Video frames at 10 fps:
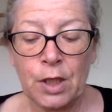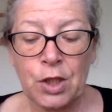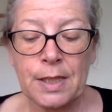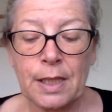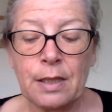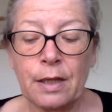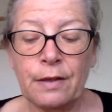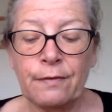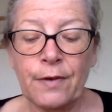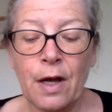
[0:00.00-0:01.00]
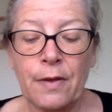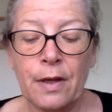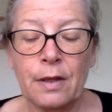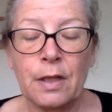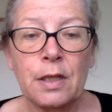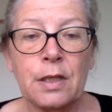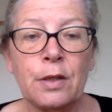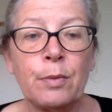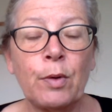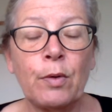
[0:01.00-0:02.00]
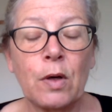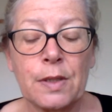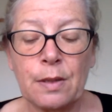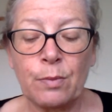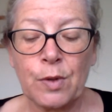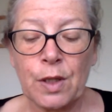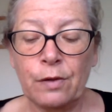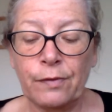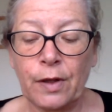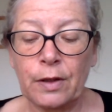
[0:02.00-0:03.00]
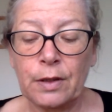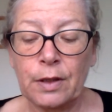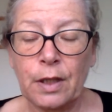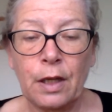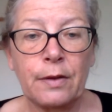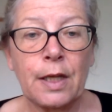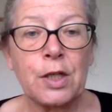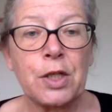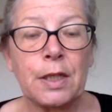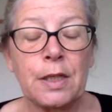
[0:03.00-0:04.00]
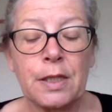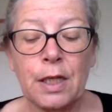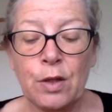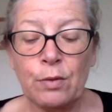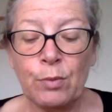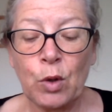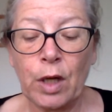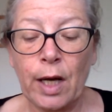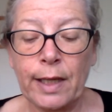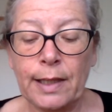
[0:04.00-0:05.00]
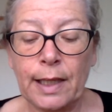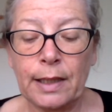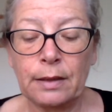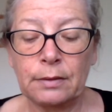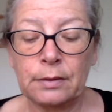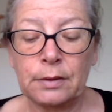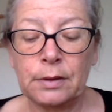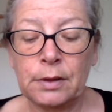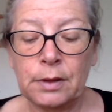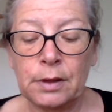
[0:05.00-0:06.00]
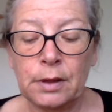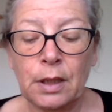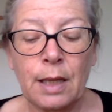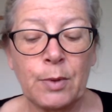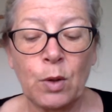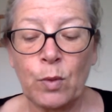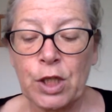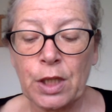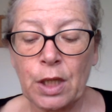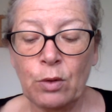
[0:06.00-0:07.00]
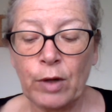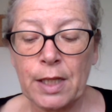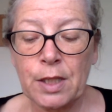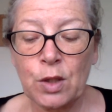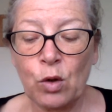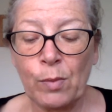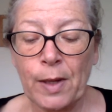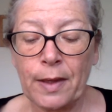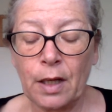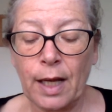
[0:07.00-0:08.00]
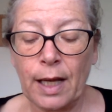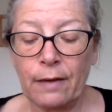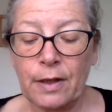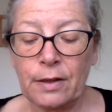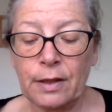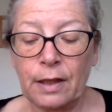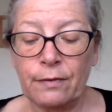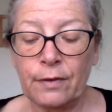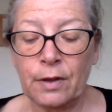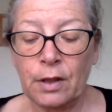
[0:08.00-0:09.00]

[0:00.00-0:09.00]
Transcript: She said nothing further till the paroxysm was over. Then she continued more kindly. "I'm not wishing you greater torment than I have, Heathcliff.